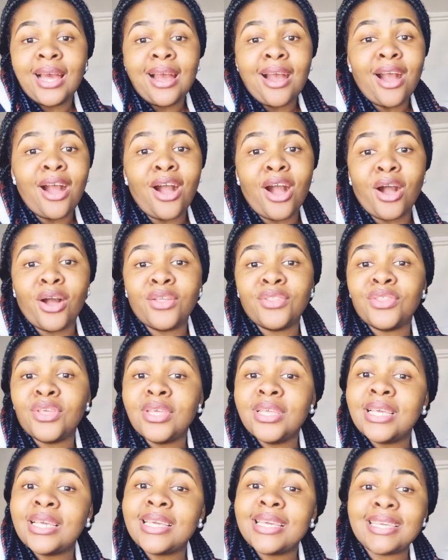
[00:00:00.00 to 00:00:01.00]
are
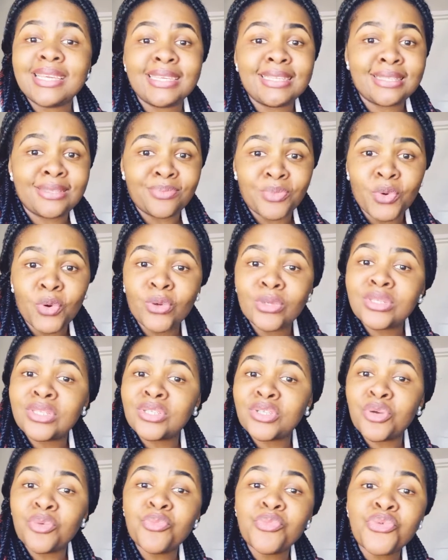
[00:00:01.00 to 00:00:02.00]
his
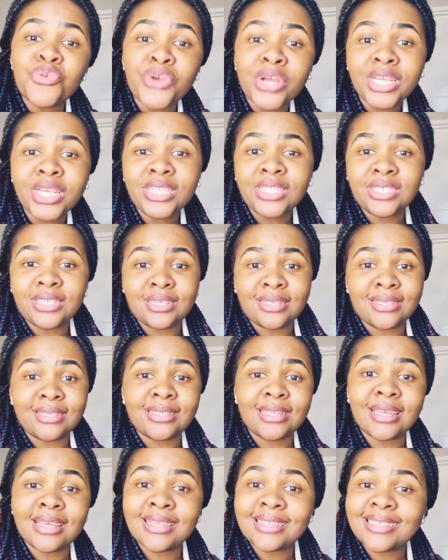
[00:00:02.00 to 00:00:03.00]
most precious
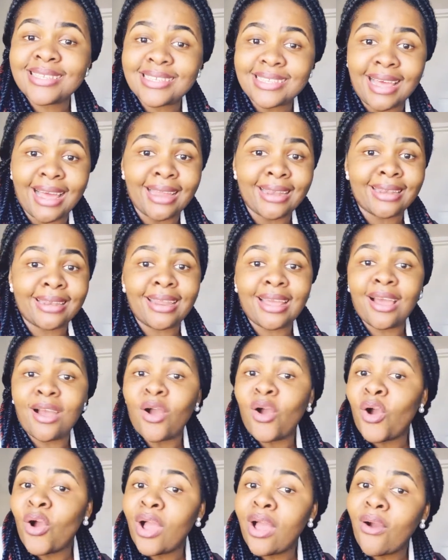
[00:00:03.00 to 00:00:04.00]
son
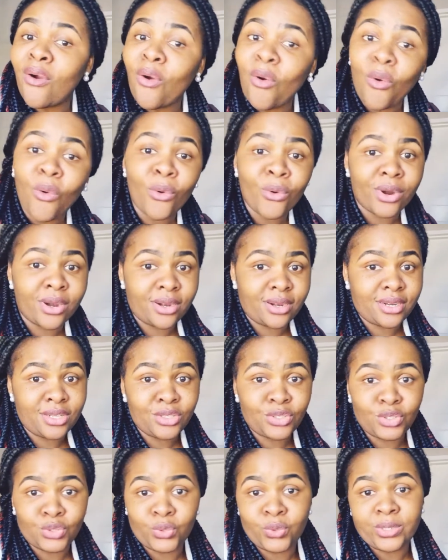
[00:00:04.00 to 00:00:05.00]
or
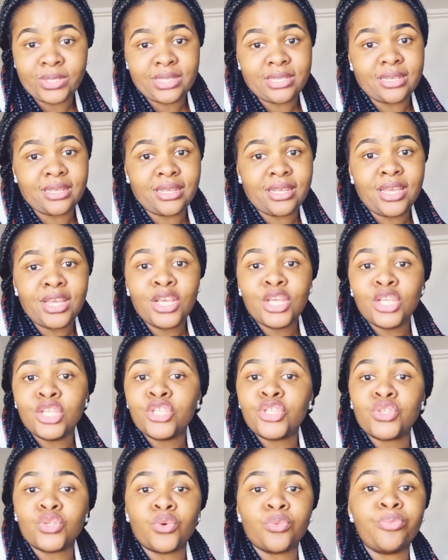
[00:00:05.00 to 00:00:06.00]
daughter.
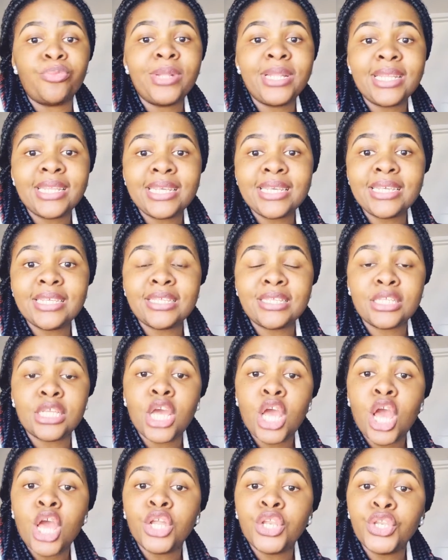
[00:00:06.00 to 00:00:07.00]
So please
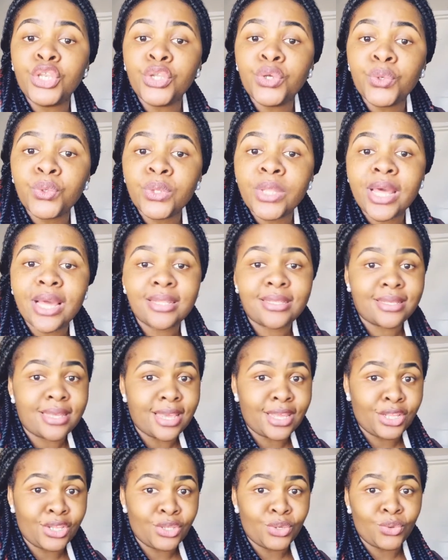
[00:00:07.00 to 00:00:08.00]
know that,
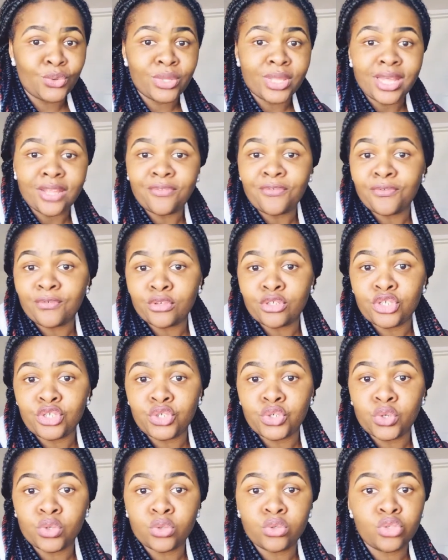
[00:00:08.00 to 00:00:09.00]
and know that for
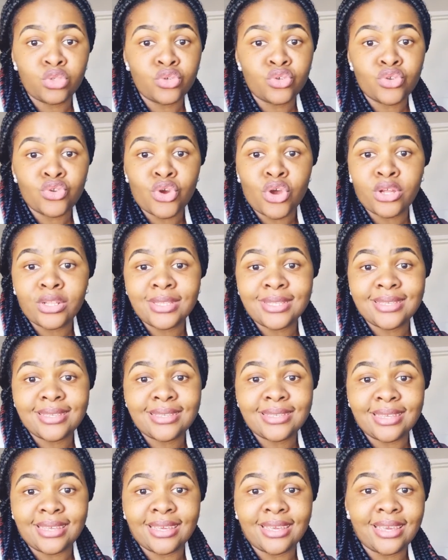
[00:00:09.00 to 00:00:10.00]
sure. Do not
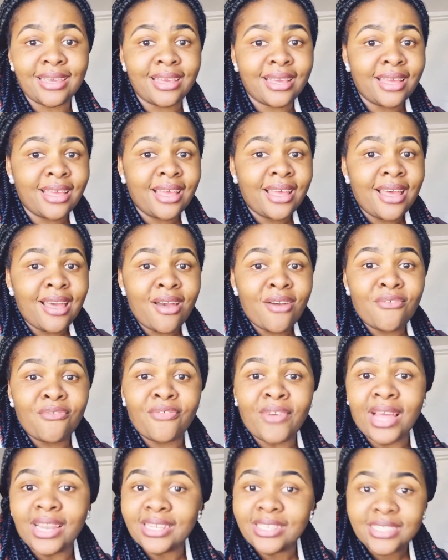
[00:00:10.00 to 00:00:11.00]
seek
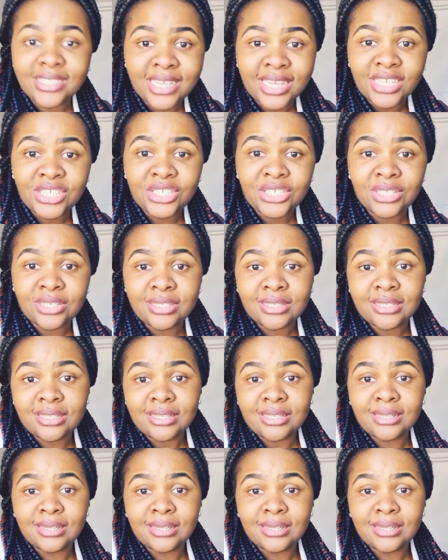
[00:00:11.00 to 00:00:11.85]
validation